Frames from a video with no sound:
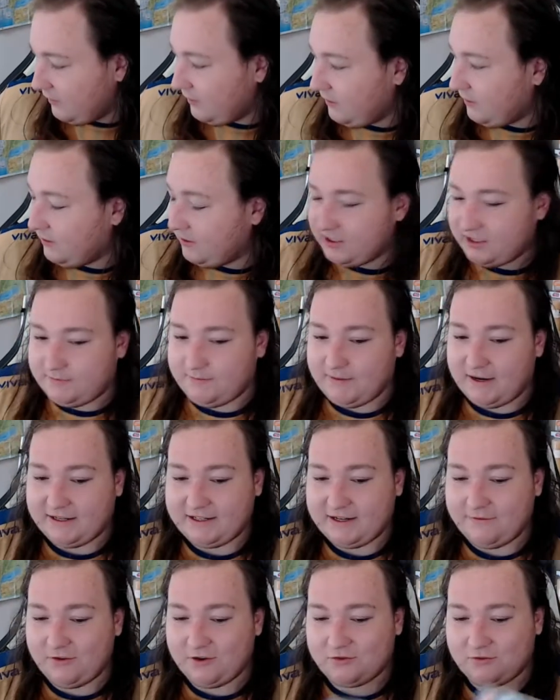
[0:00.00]

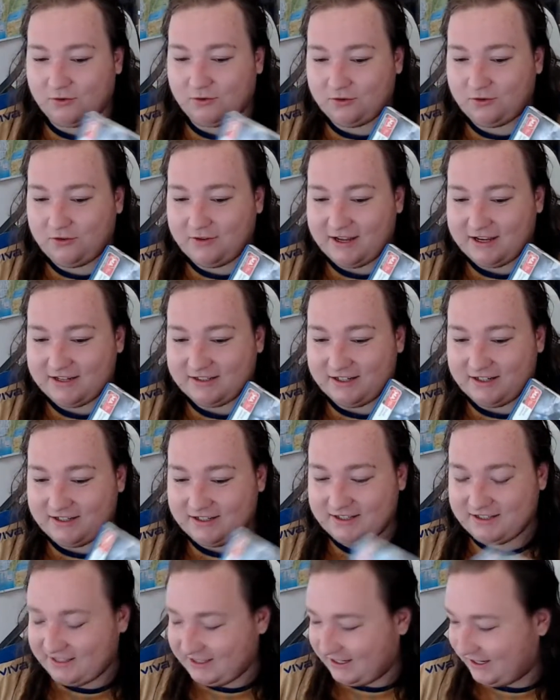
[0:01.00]
SmackDown vs. Raw
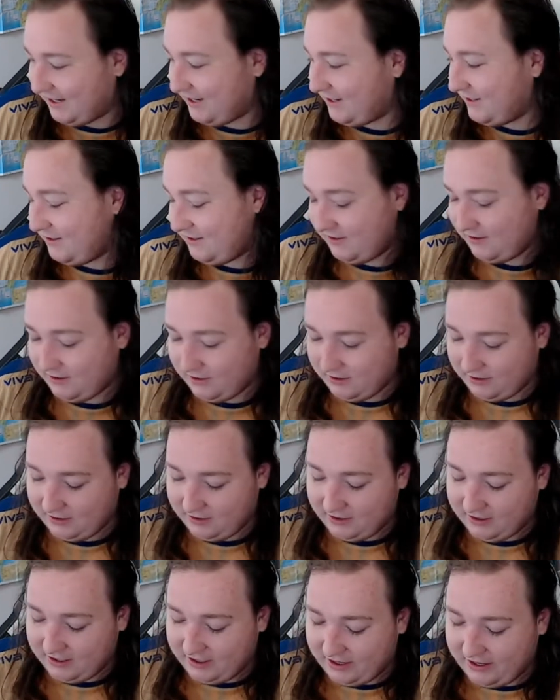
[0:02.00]
2006.
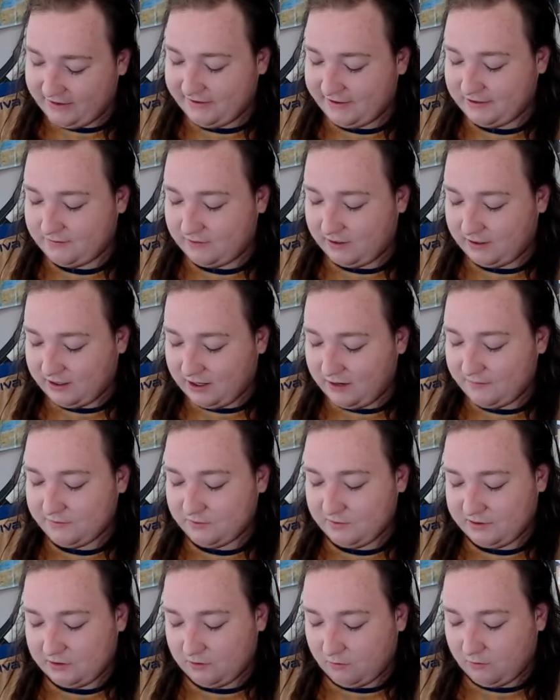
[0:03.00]
And this one comes
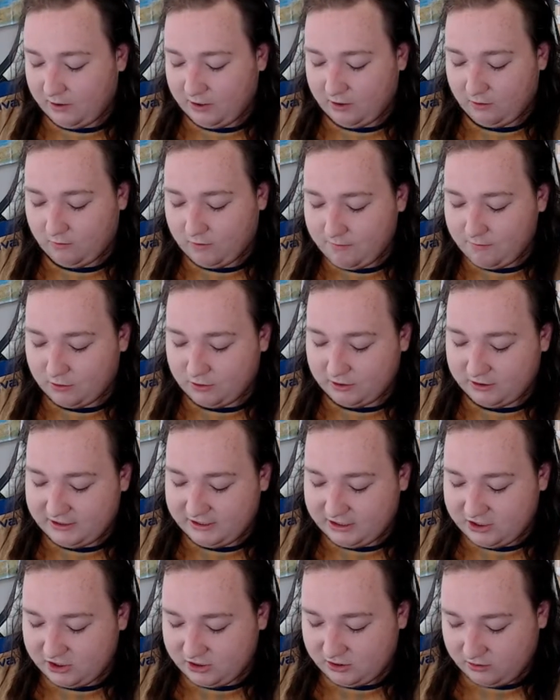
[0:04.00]
with the Royal Rumble
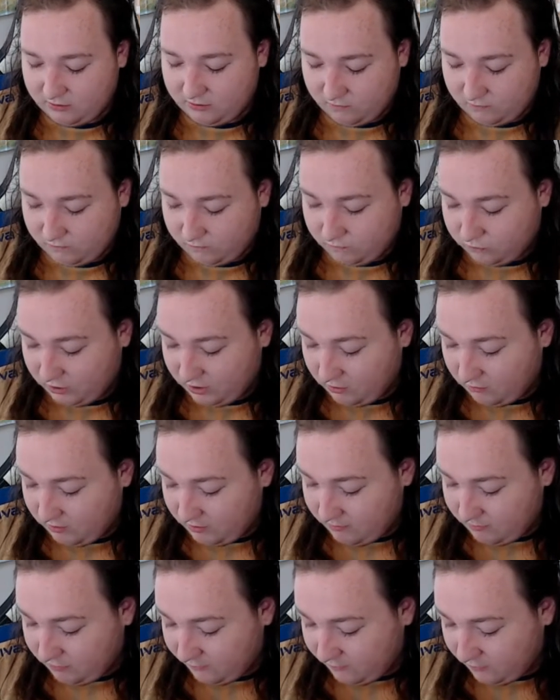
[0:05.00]
edition. Royal
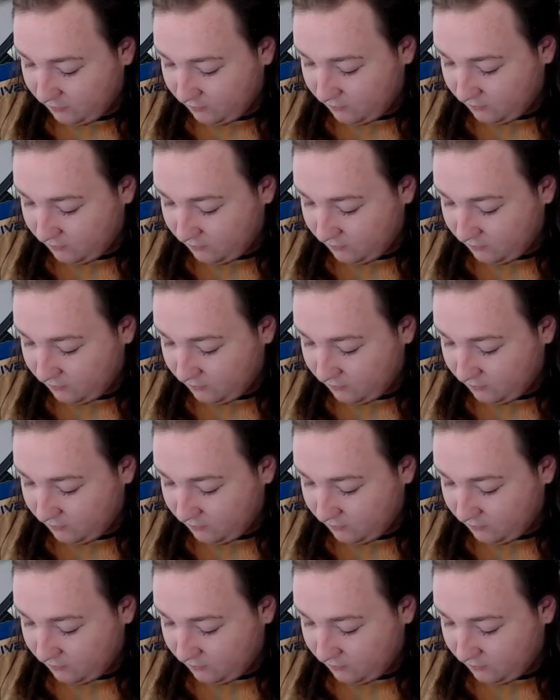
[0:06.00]
Rumble from...